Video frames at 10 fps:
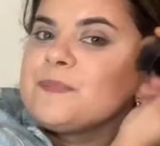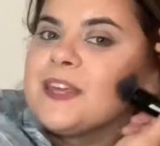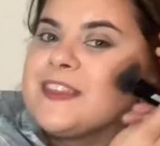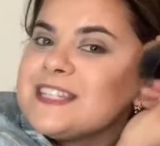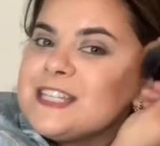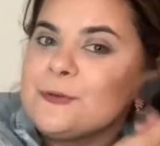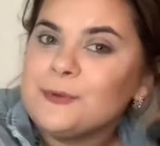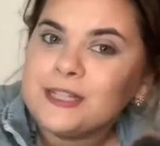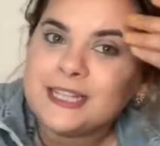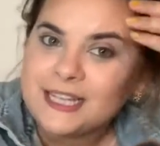this is a
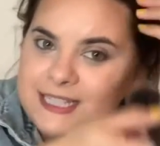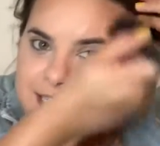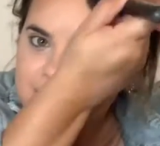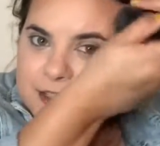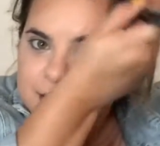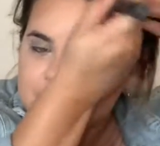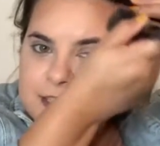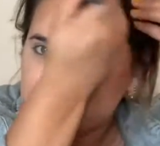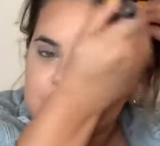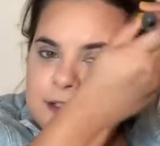really easy look
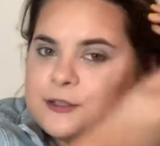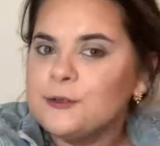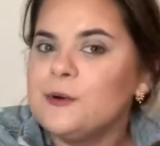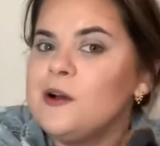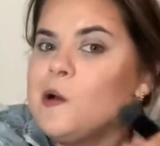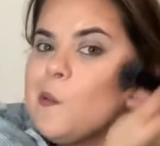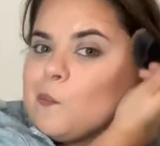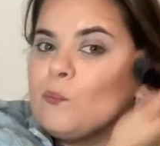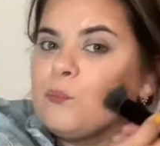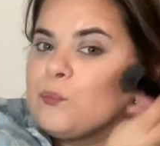to do
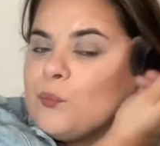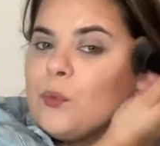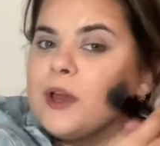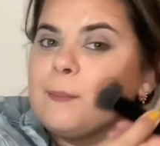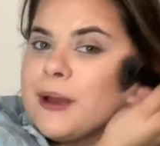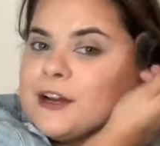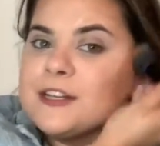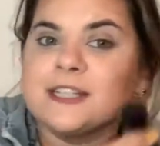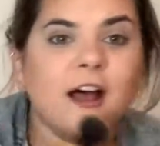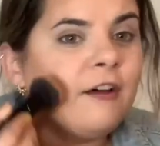by
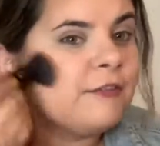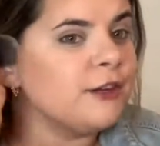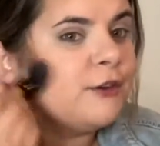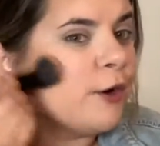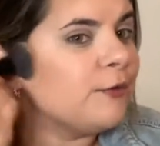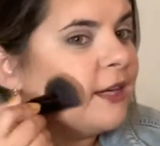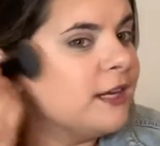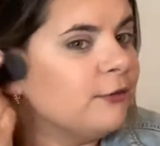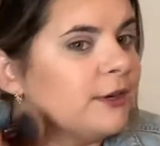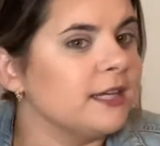yourself, and you don't
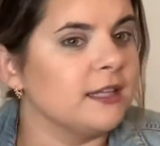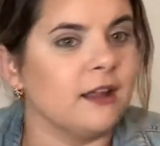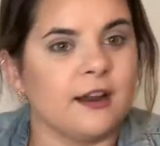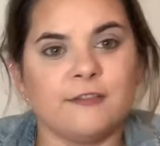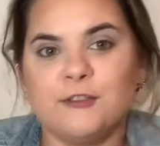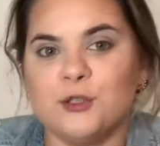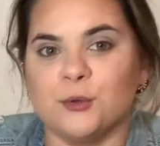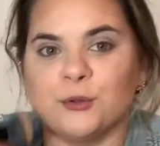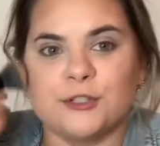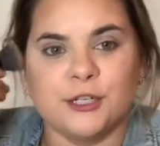need really a lot of
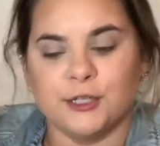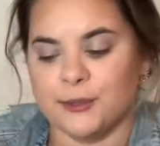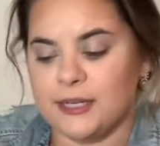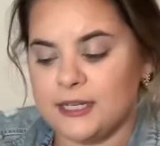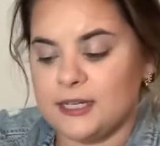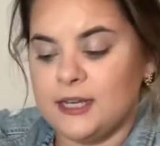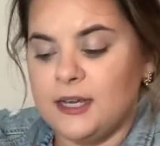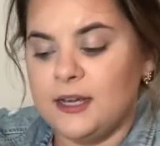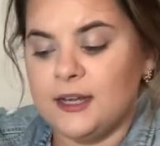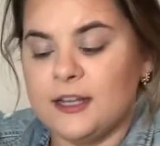tools to do it.
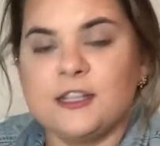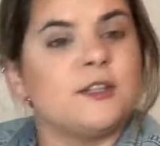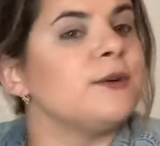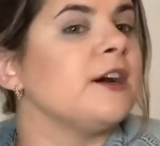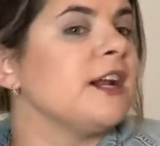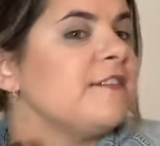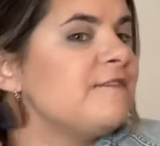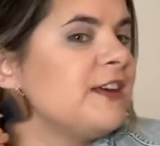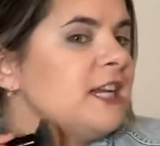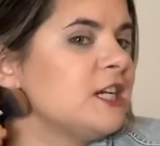So we're gonna
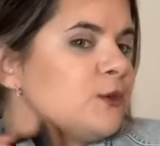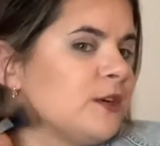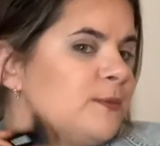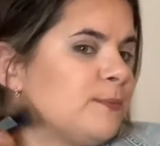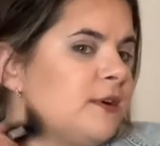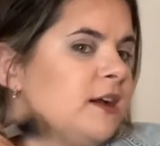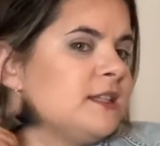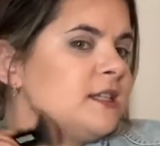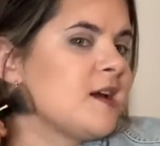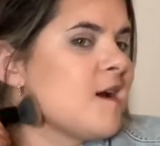finish with
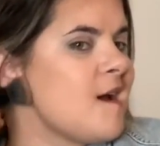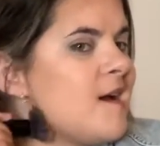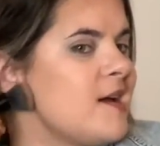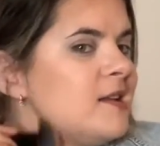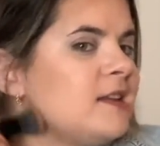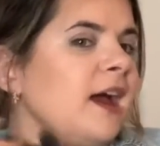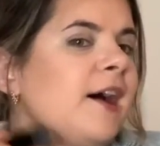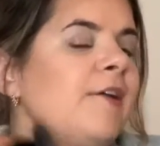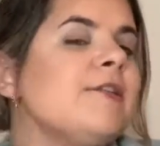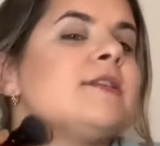bronzing
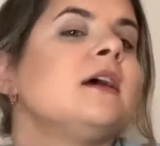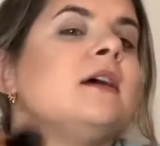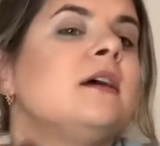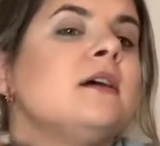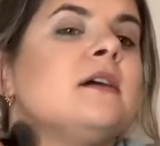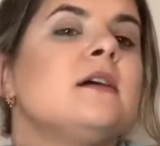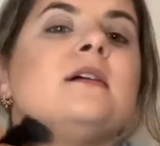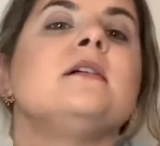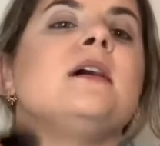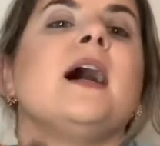down.
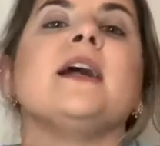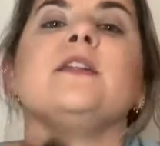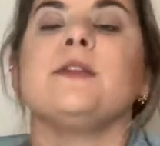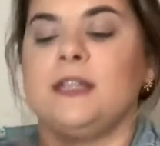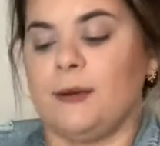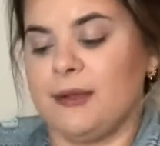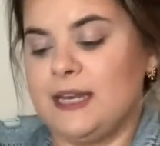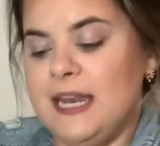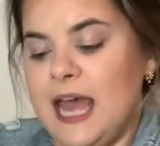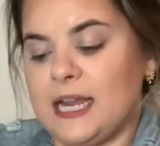I do it down my
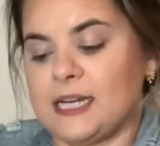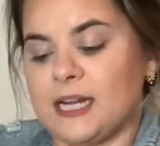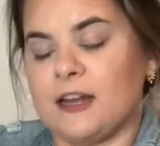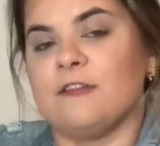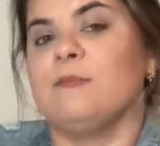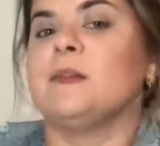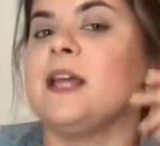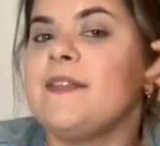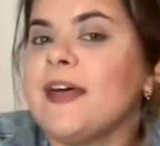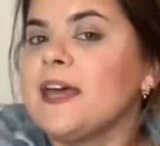neck and kind of
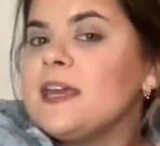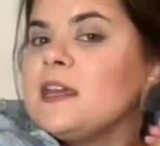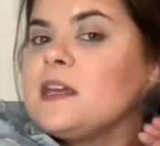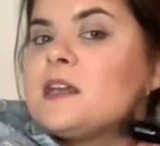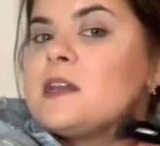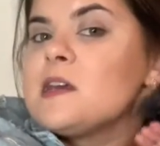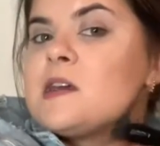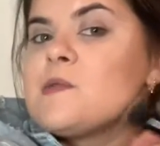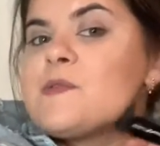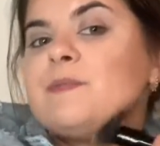blend that
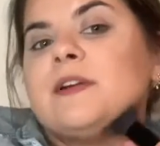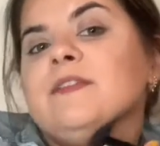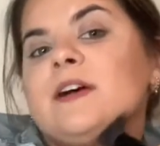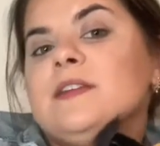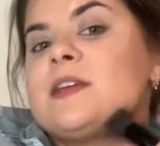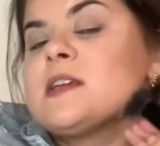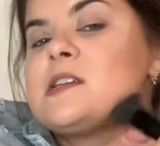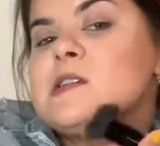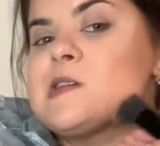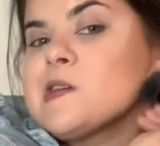in with my
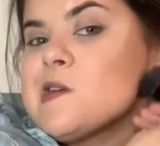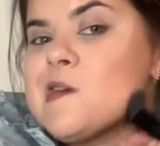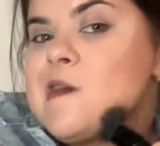foundation.